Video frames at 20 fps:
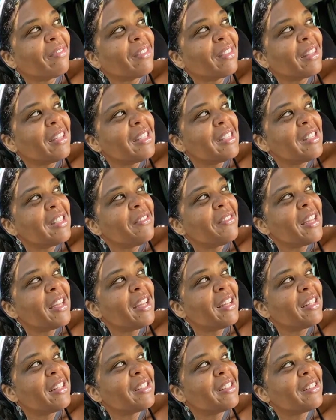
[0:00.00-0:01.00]
Let's see if
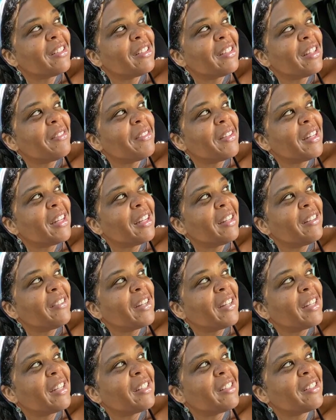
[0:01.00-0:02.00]
they answer. They may not
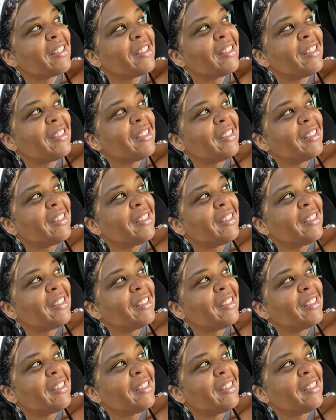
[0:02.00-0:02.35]
even answer.